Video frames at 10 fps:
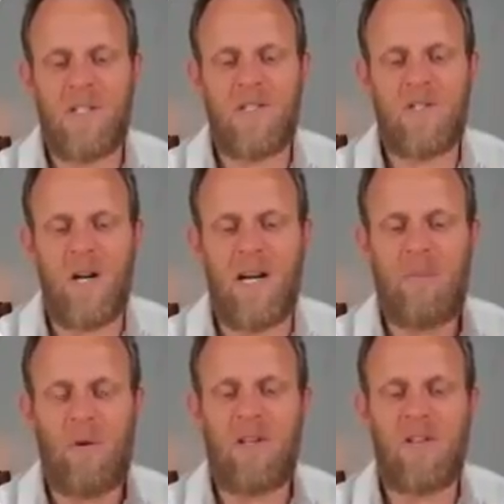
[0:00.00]
extreme.
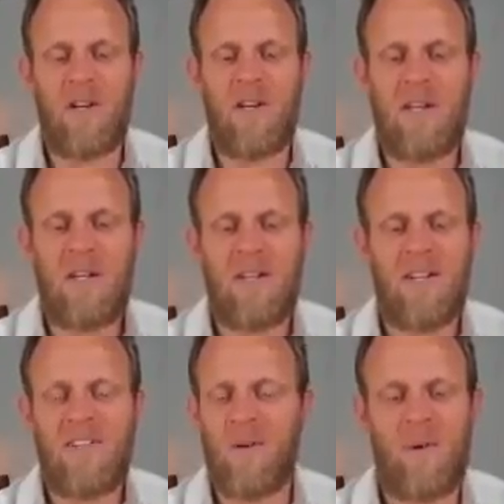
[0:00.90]
What do you think?
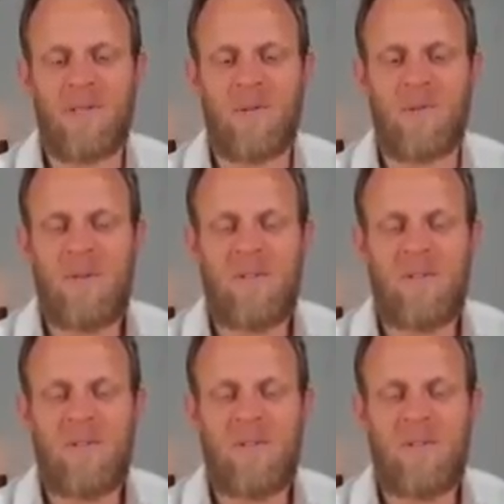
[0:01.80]
Not possible?